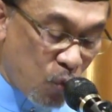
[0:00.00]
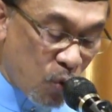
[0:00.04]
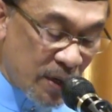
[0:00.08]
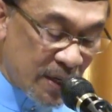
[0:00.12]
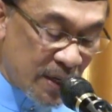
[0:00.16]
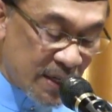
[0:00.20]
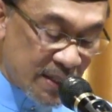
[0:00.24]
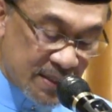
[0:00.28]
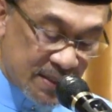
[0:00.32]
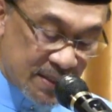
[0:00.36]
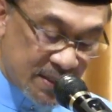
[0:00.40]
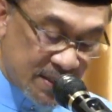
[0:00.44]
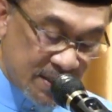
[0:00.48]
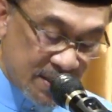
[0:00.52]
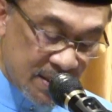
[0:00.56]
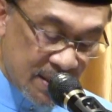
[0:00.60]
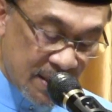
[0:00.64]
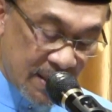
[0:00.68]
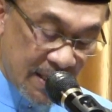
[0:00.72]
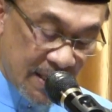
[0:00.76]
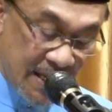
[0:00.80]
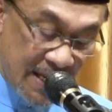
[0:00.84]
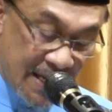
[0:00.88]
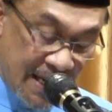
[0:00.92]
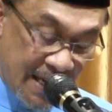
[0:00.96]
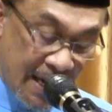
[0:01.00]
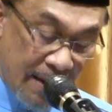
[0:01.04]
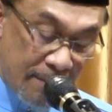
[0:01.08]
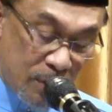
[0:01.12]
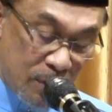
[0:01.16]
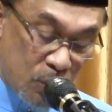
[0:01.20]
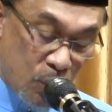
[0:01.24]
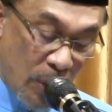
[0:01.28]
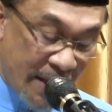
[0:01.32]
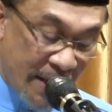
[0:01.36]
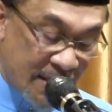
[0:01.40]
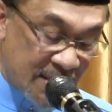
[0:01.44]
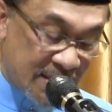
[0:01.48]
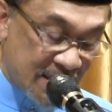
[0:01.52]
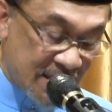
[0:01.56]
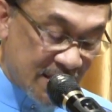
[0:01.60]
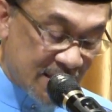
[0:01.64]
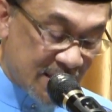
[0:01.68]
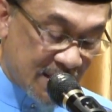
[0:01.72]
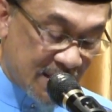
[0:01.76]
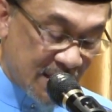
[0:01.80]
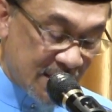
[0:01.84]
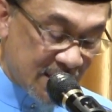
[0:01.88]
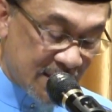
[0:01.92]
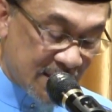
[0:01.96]
of words. It came into
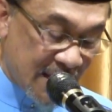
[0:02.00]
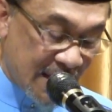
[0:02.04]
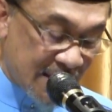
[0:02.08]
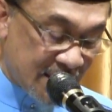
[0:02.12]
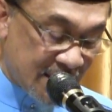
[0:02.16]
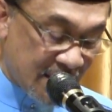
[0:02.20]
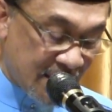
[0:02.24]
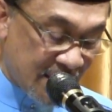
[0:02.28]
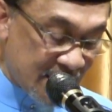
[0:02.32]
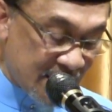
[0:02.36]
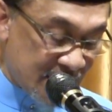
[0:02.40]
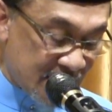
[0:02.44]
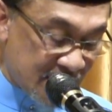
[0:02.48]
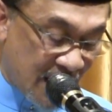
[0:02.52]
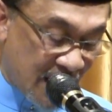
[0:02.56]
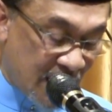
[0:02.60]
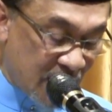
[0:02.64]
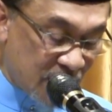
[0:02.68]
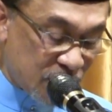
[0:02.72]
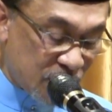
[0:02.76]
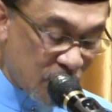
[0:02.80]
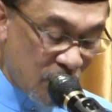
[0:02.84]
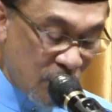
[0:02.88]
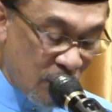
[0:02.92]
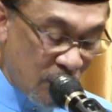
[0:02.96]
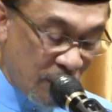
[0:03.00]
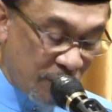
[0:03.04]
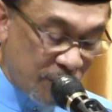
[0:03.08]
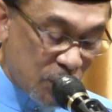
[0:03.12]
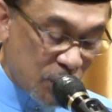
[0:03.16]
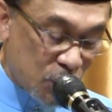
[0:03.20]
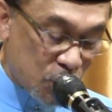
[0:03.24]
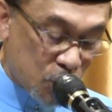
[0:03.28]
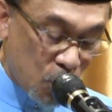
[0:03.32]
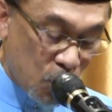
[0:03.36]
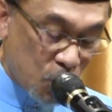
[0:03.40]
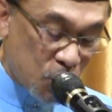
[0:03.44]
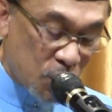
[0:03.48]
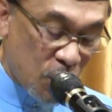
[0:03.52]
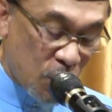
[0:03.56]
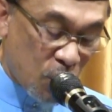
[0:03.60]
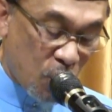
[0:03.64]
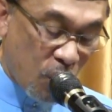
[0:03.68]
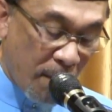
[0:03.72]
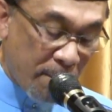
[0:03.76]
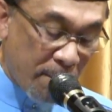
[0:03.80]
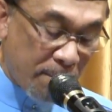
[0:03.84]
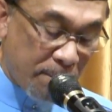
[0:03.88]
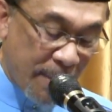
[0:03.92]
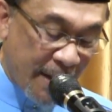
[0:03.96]
existence as a result of the social
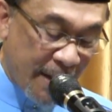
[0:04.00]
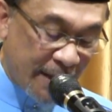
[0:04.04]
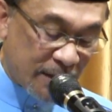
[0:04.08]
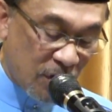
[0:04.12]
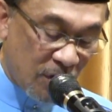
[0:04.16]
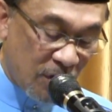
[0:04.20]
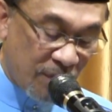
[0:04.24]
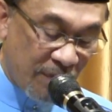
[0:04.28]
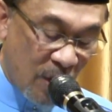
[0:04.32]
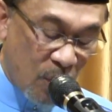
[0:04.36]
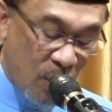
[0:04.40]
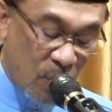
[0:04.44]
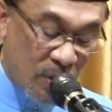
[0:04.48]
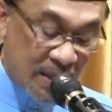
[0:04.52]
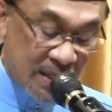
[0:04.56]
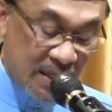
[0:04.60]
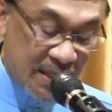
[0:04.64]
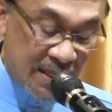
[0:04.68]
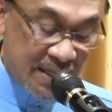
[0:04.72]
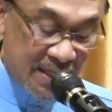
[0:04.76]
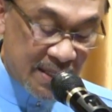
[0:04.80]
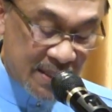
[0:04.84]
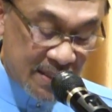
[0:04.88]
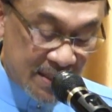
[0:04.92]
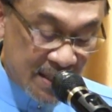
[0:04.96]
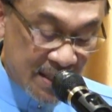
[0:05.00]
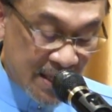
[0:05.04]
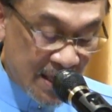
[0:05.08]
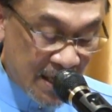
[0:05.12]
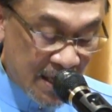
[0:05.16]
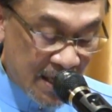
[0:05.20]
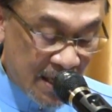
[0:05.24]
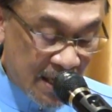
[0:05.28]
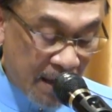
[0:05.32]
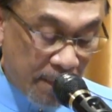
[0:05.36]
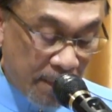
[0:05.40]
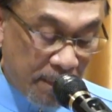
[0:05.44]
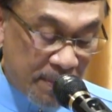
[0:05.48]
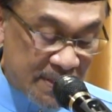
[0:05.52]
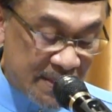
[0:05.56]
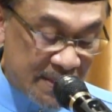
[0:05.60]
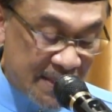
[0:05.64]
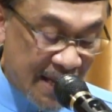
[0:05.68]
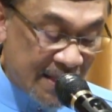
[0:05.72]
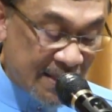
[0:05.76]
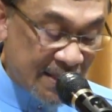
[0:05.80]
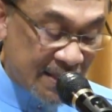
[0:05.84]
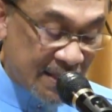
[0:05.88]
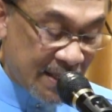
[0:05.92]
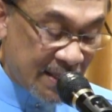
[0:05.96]
compact of our leaders,
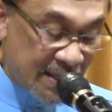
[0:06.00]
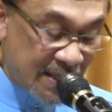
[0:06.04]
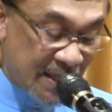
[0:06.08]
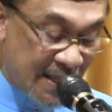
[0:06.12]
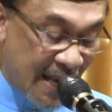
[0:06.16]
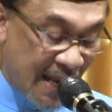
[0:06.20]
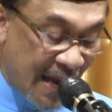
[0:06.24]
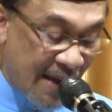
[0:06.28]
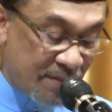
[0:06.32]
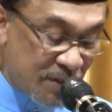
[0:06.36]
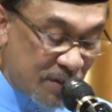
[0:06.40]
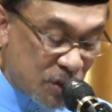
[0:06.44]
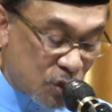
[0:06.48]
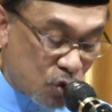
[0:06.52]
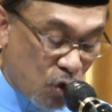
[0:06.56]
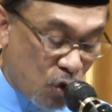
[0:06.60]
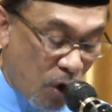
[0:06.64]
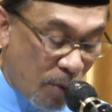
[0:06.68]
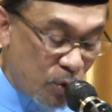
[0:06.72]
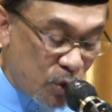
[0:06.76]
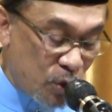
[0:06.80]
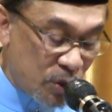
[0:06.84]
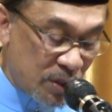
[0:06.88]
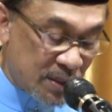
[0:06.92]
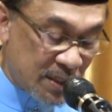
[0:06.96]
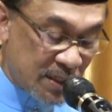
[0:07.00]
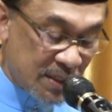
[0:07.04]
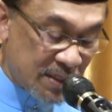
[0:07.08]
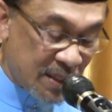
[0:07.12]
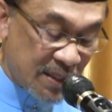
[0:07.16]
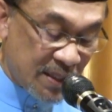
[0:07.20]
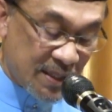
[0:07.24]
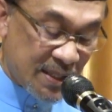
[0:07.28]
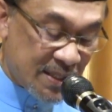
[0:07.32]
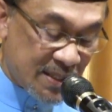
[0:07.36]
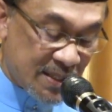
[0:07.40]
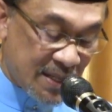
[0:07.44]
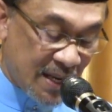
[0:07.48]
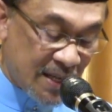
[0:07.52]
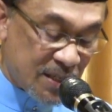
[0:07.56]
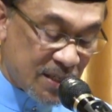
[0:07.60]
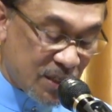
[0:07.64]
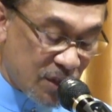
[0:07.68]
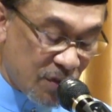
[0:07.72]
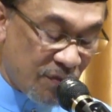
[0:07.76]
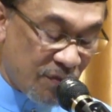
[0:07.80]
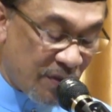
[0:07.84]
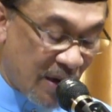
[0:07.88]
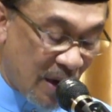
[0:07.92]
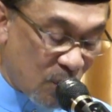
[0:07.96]
representing the diverse communities in this
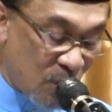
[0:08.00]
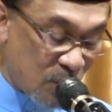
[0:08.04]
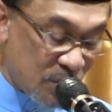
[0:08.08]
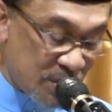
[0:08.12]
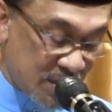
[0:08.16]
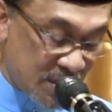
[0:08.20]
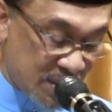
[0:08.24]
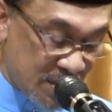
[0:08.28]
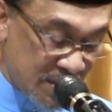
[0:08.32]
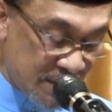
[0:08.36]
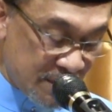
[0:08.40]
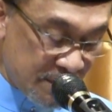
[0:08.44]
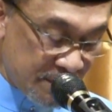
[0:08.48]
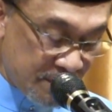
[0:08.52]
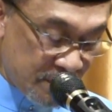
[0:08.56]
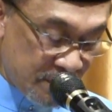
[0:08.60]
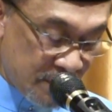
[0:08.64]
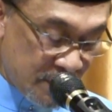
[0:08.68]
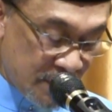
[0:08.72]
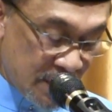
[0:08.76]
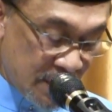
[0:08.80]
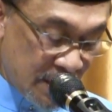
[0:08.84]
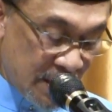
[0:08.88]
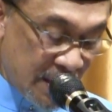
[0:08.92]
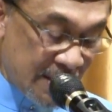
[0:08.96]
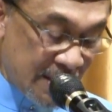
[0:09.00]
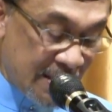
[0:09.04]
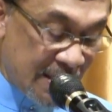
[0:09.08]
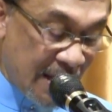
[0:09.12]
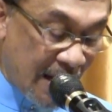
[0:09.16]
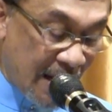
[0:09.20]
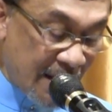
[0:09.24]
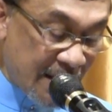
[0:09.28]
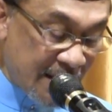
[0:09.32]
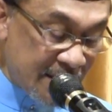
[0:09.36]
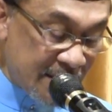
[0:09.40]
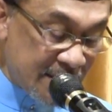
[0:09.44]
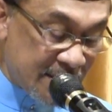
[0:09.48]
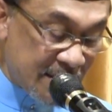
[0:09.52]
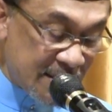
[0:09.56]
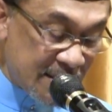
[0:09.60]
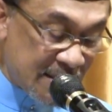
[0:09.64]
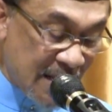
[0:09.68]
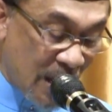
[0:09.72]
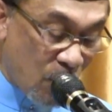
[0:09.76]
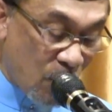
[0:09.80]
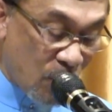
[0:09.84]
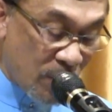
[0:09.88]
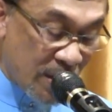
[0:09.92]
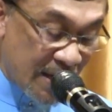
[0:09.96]
country of ours. It
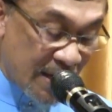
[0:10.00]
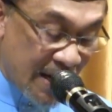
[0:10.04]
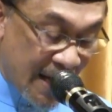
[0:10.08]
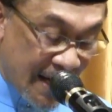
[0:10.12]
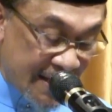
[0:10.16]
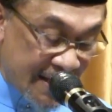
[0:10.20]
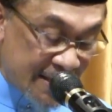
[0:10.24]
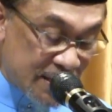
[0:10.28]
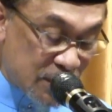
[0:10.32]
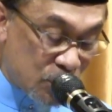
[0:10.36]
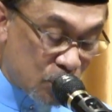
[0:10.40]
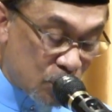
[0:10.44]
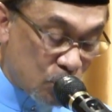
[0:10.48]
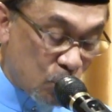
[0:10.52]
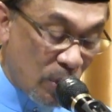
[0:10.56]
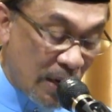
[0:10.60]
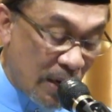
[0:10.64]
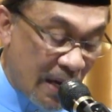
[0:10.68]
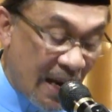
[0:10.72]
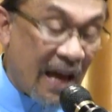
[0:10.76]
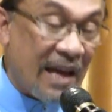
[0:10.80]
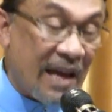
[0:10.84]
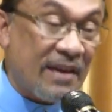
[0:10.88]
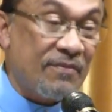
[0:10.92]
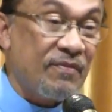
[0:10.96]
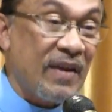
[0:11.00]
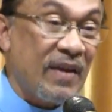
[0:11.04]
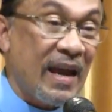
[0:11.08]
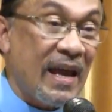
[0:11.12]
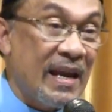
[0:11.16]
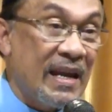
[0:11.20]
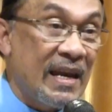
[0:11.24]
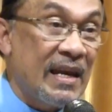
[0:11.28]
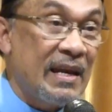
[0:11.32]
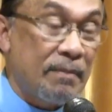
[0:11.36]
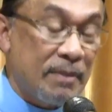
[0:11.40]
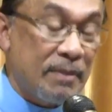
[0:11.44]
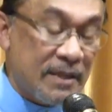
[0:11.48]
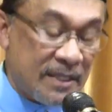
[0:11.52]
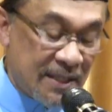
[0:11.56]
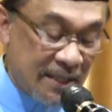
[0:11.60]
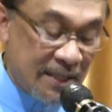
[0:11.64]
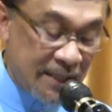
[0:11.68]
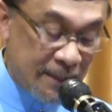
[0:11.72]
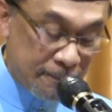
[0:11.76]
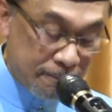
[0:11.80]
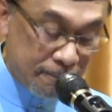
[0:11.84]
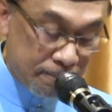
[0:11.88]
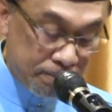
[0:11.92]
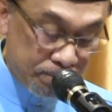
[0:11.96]
guarantees our right to life and
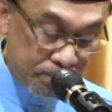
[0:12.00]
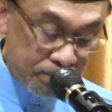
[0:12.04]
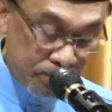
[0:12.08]
liberty,